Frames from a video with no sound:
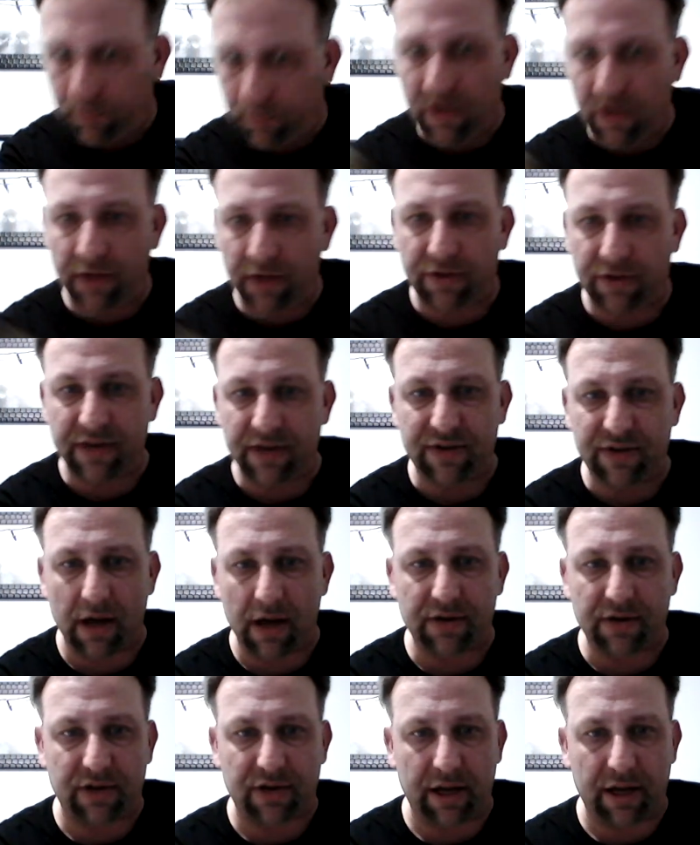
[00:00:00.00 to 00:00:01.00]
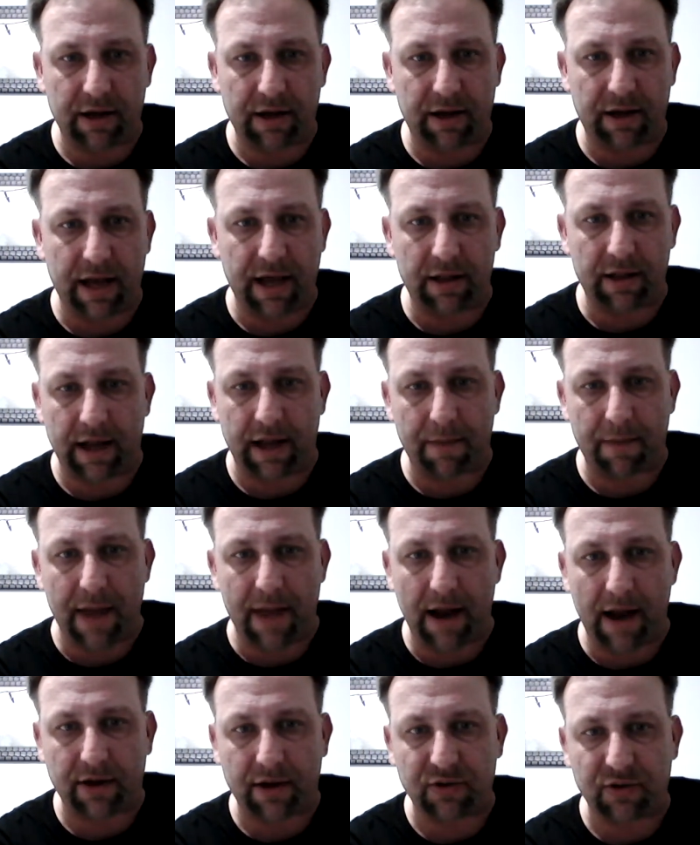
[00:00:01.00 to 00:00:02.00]
These guys, you can get like a
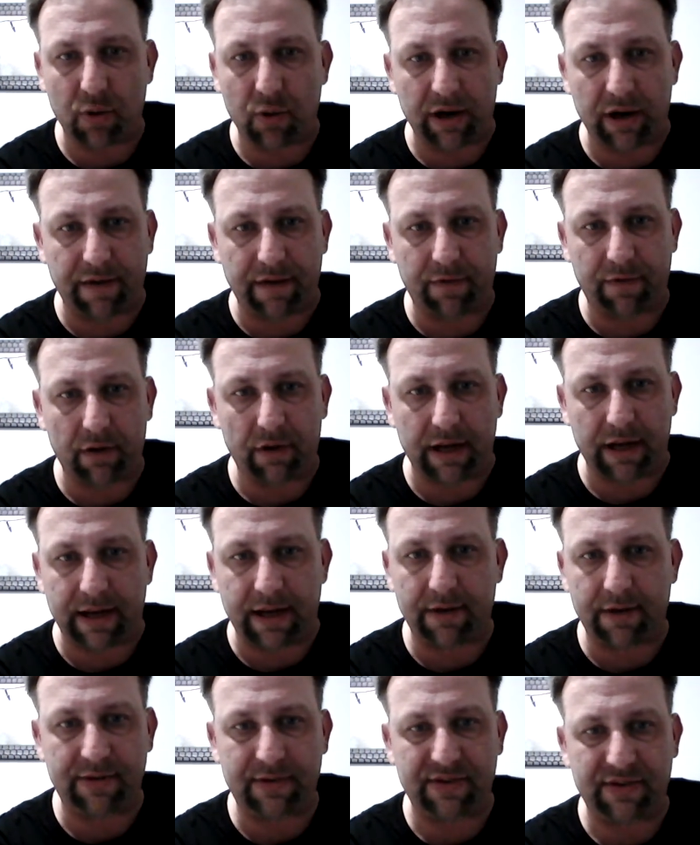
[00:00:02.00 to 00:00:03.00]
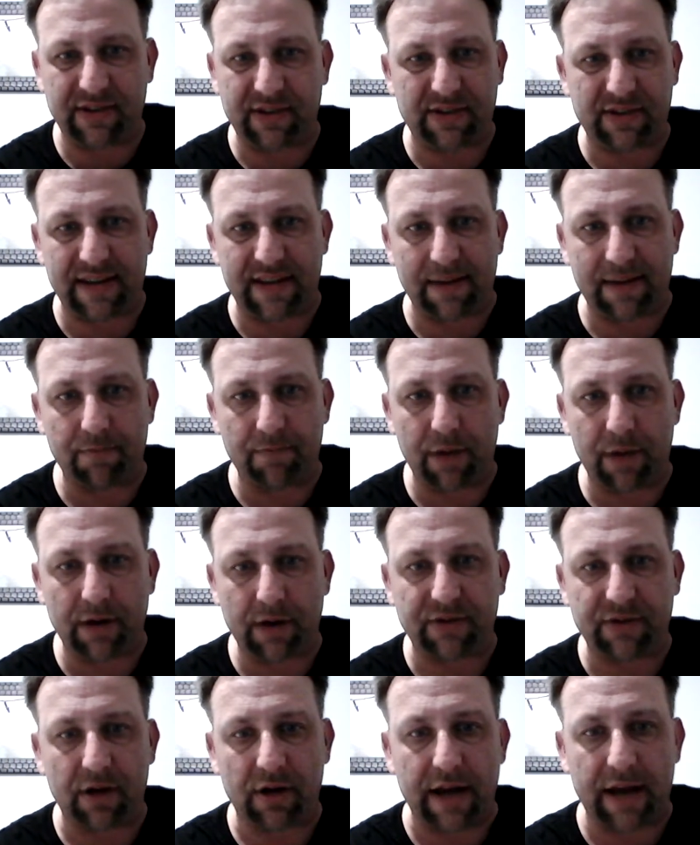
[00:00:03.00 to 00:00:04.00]
pack of 20 for like
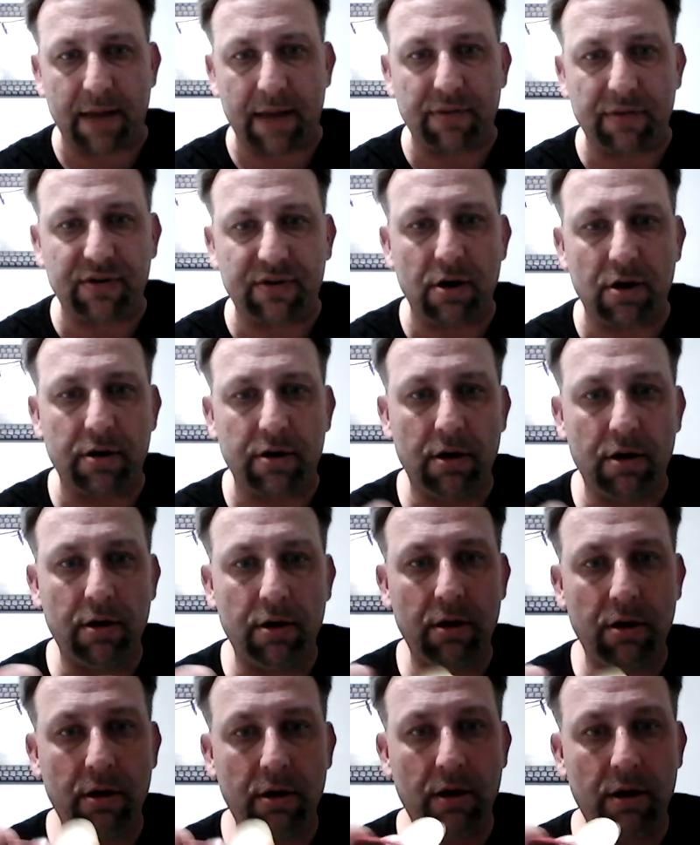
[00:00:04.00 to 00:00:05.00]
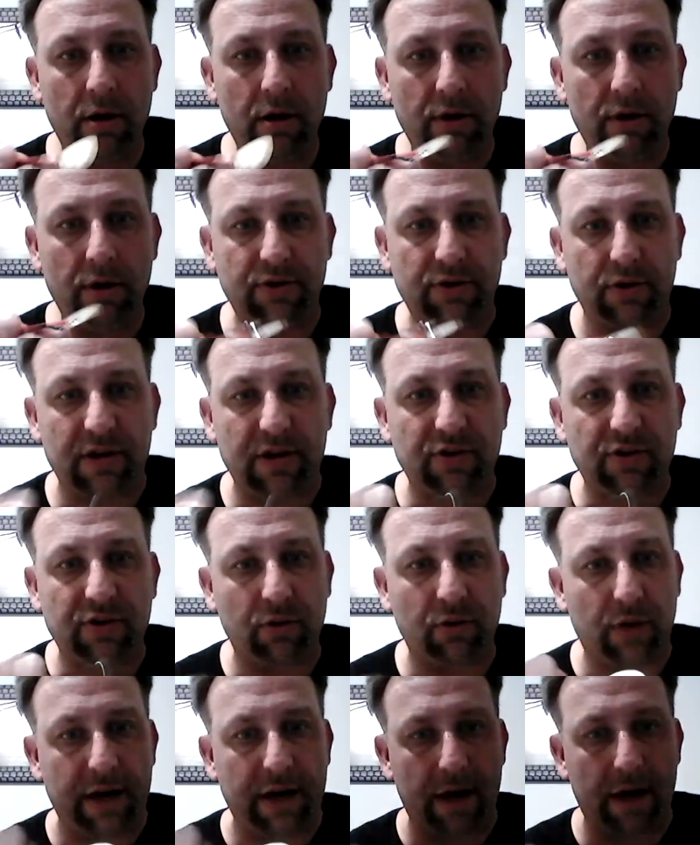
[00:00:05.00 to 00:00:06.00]
$16 on Amazon. So these are
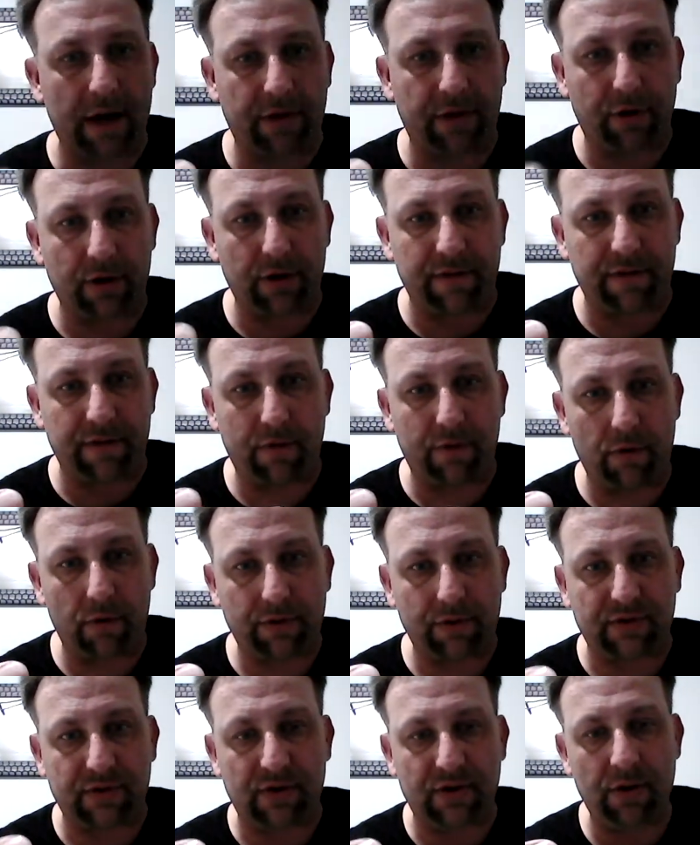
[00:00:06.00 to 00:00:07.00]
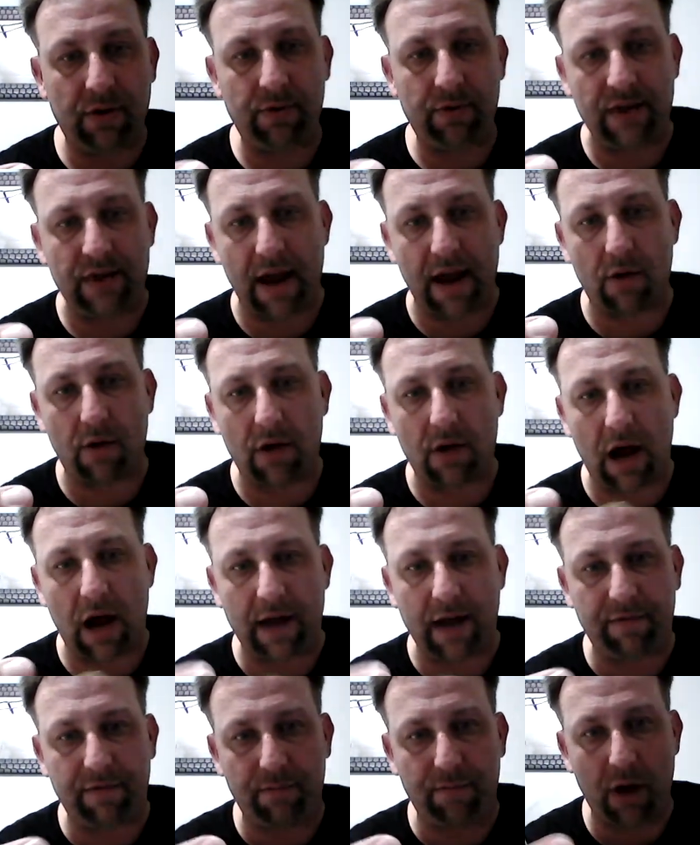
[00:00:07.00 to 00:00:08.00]
rated at 30 volts. Now,
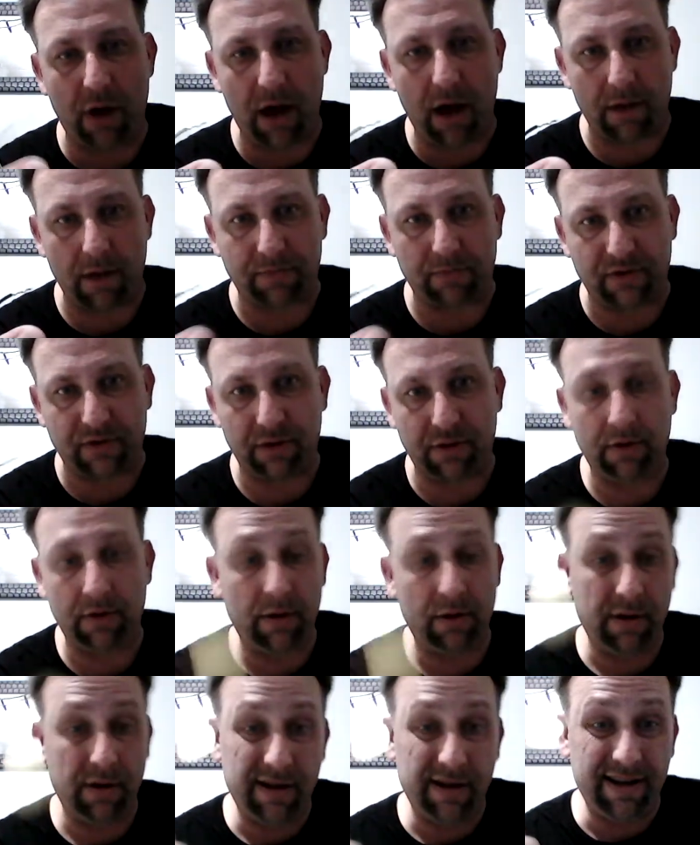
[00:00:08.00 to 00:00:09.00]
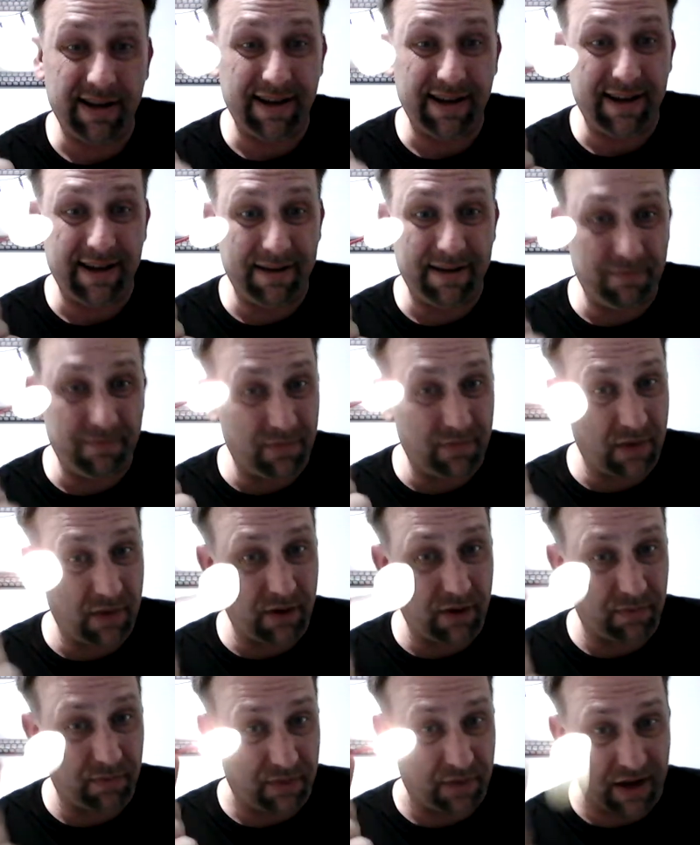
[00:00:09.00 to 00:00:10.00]
I've pumped,
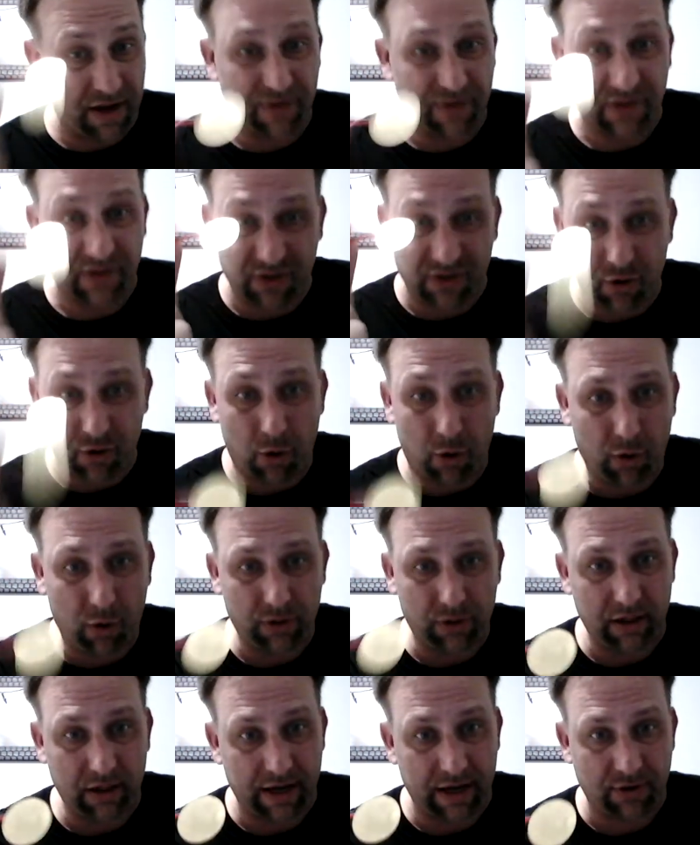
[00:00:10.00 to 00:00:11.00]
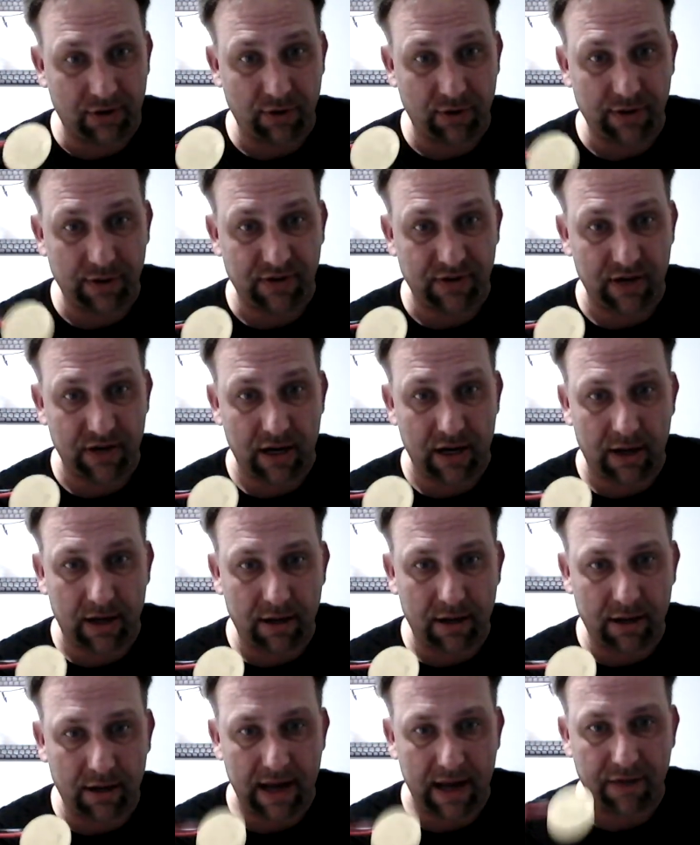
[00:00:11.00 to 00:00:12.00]
because it's cold electricity,
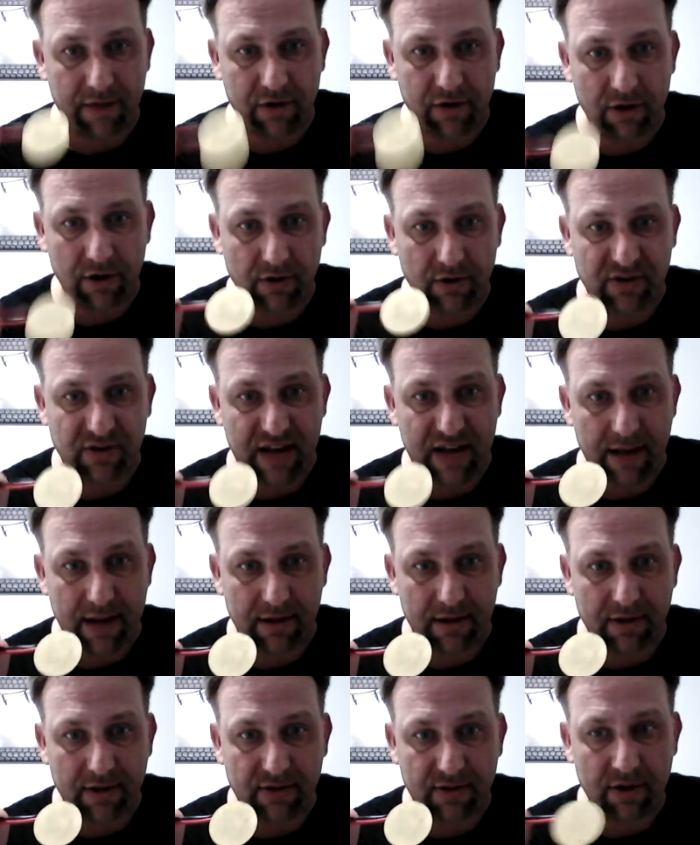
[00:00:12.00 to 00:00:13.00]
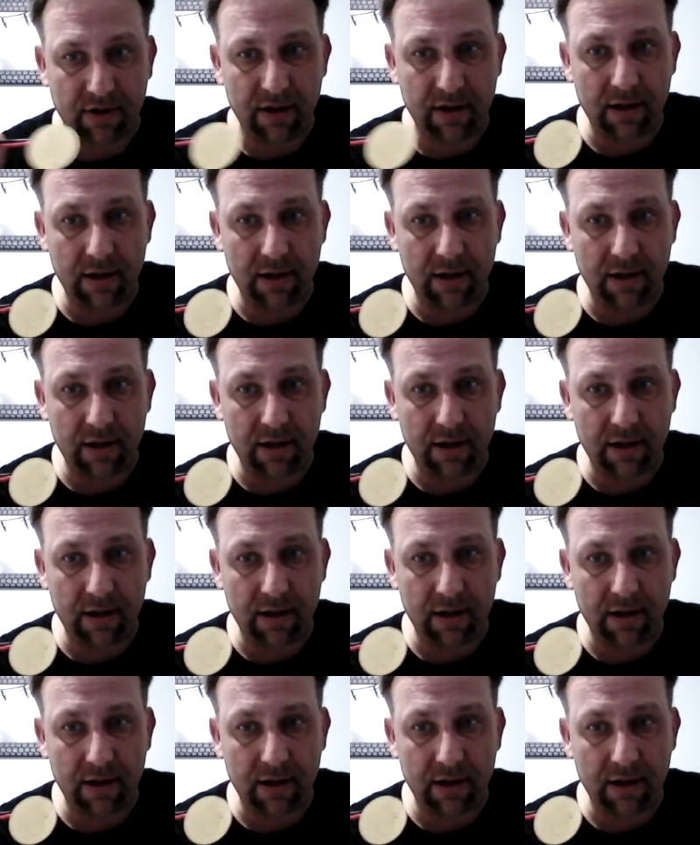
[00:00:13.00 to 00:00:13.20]
you have to understand this.